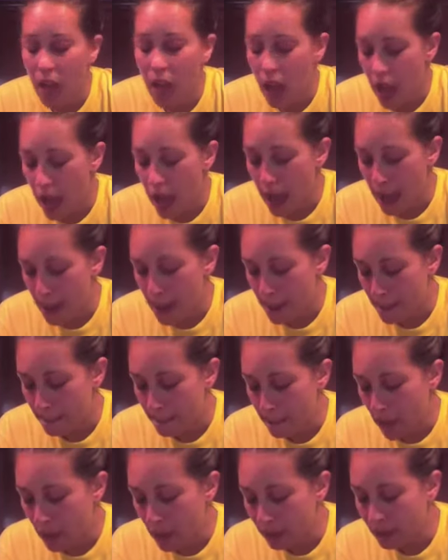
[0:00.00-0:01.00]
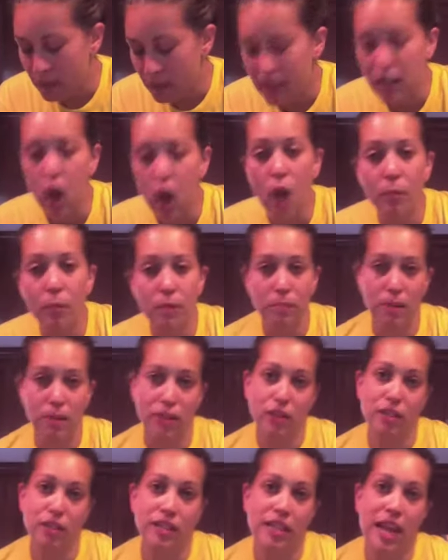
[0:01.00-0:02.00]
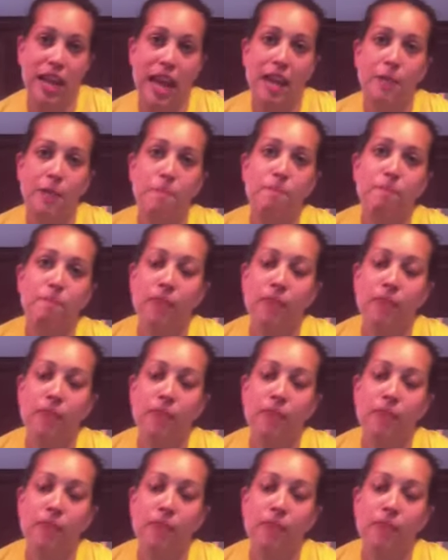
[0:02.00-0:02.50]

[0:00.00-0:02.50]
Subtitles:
I'm going to make almond butter today,